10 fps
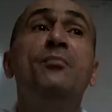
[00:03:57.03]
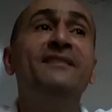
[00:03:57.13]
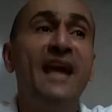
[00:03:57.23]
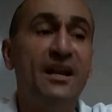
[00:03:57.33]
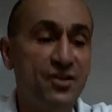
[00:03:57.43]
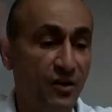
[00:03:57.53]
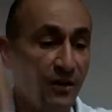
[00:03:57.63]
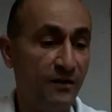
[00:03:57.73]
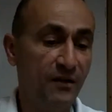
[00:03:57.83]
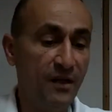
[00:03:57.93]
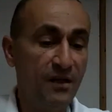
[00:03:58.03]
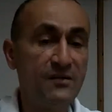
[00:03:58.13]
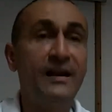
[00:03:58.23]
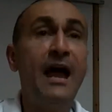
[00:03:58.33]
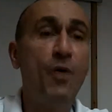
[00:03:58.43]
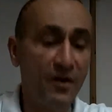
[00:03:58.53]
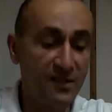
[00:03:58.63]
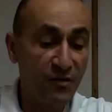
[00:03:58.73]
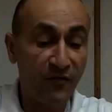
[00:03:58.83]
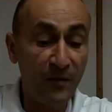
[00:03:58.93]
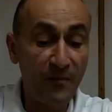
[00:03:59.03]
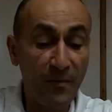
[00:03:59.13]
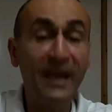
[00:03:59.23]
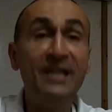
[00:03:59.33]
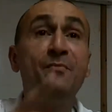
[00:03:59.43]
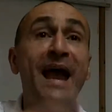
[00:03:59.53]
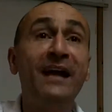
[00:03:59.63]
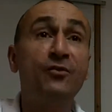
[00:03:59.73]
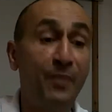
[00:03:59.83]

potential. So now I want us to flip the page back to